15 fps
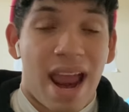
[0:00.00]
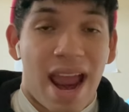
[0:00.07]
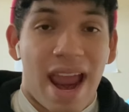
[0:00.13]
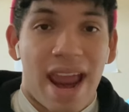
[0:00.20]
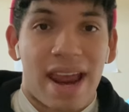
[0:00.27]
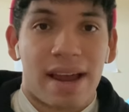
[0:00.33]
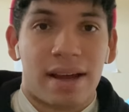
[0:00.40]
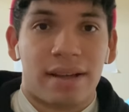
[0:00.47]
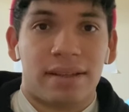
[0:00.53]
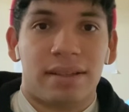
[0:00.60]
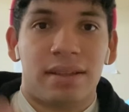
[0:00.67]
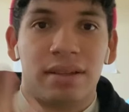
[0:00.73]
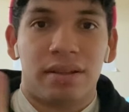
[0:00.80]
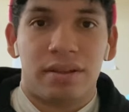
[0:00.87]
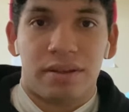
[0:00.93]

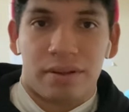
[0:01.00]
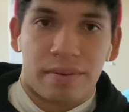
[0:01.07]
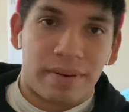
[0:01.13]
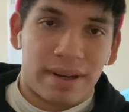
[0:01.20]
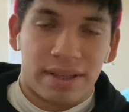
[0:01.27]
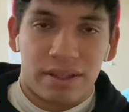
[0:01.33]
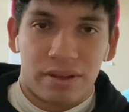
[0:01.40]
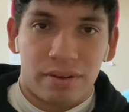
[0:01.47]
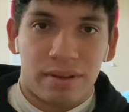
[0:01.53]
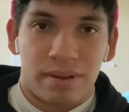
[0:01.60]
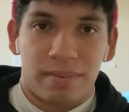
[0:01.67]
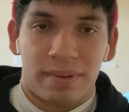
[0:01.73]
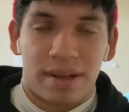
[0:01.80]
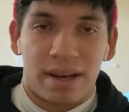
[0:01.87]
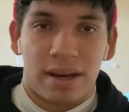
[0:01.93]
and doing this
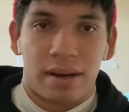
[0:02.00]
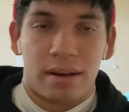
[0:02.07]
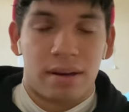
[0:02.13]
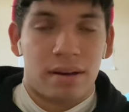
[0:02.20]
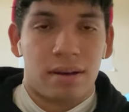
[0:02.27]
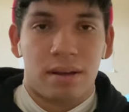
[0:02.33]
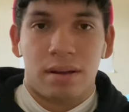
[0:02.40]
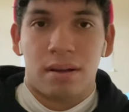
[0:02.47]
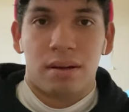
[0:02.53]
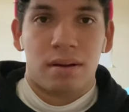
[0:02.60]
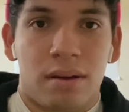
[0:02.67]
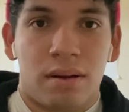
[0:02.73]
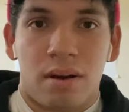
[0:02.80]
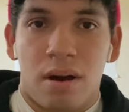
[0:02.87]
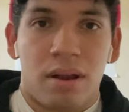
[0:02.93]
YouTube thing
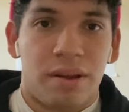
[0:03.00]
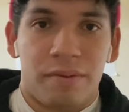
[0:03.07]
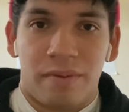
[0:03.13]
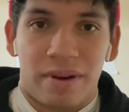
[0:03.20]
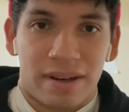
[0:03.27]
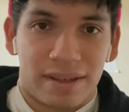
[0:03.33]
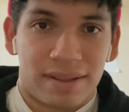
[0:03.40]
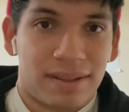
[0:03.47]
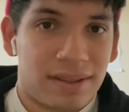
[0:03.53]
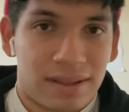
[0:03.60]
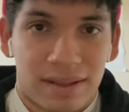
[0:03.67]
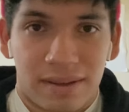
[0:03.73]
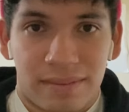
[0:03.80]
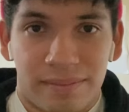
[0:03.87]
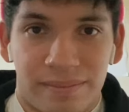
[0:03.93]
all at
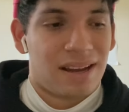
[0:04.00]
once.